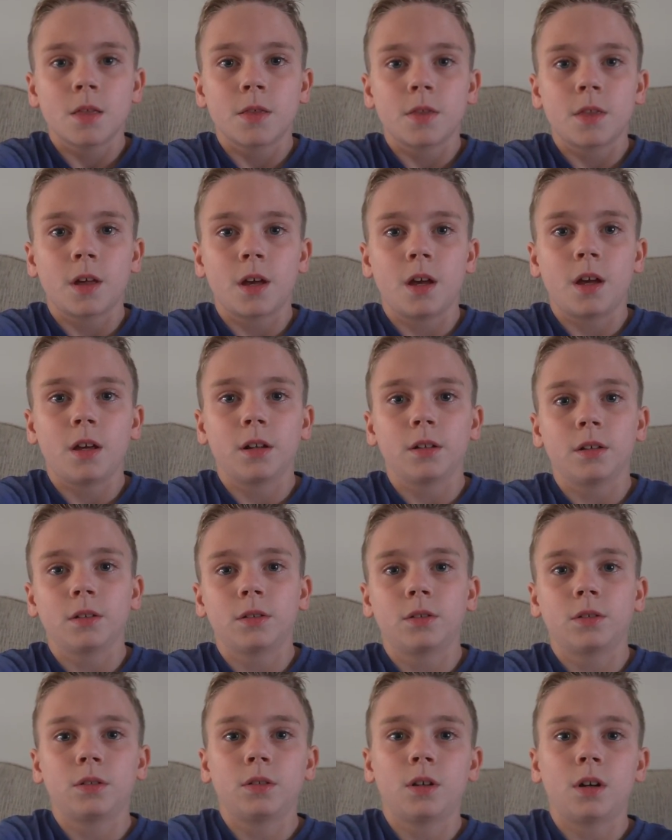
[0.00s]
Then
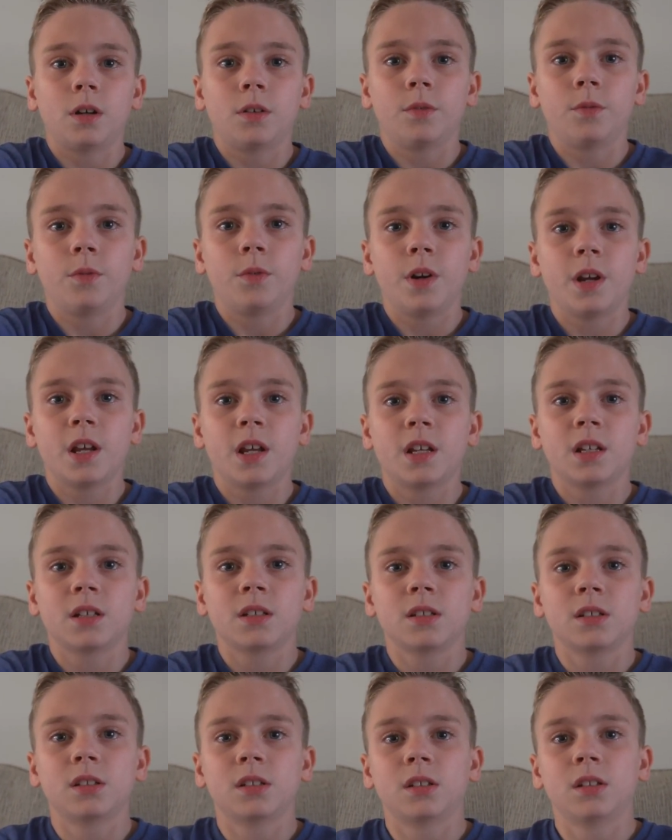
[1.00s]
on
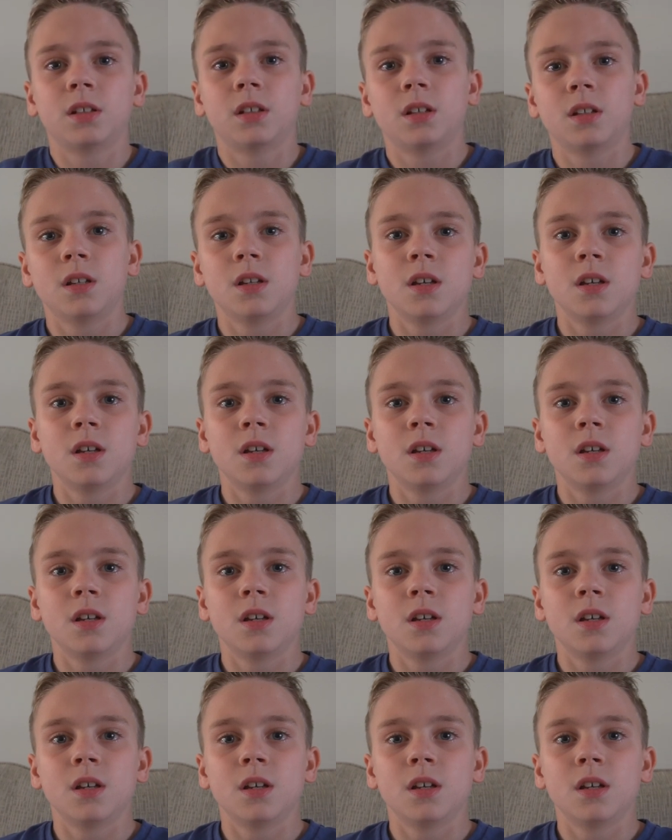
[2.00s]
rings,